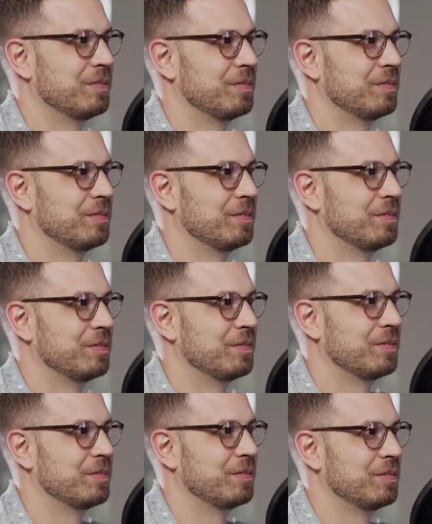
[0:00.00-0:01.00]
apply to
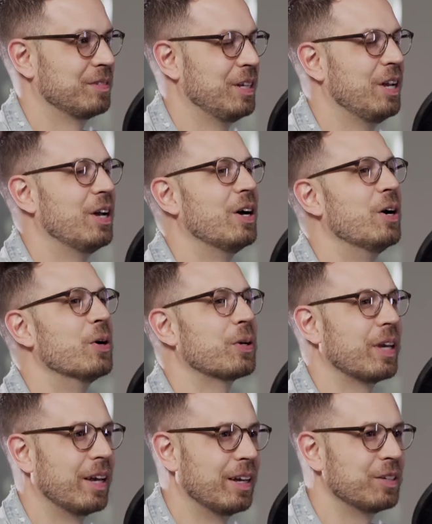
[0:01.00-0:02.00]
me?
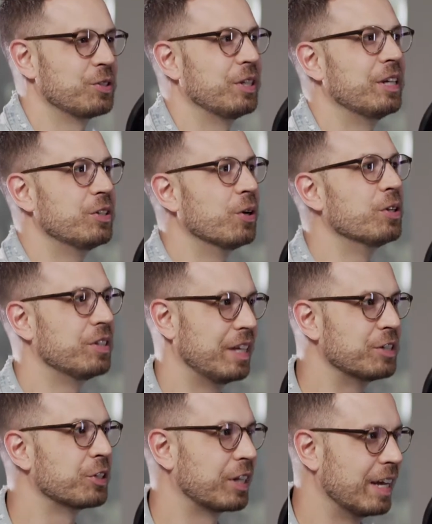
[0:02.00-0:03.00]
Okay, um, so they don't
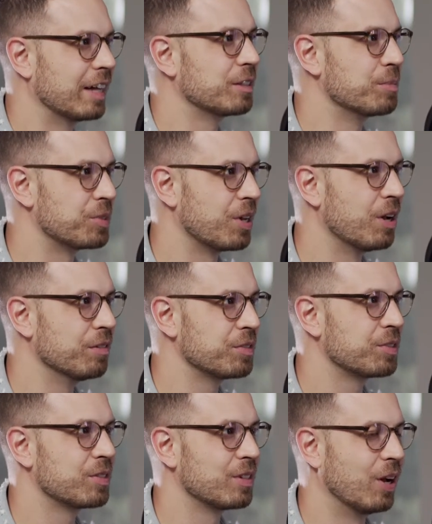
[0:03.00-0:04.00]
they interconnect themselves.
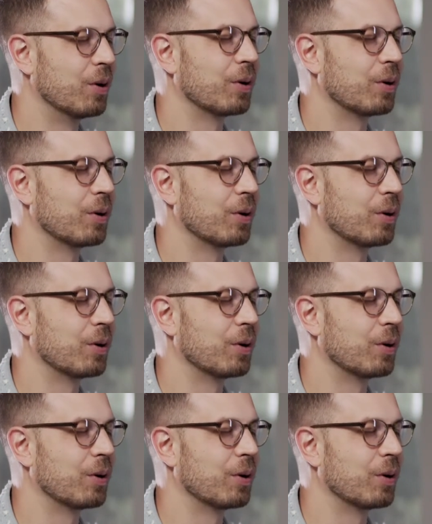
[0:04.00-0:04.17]
Yeah, it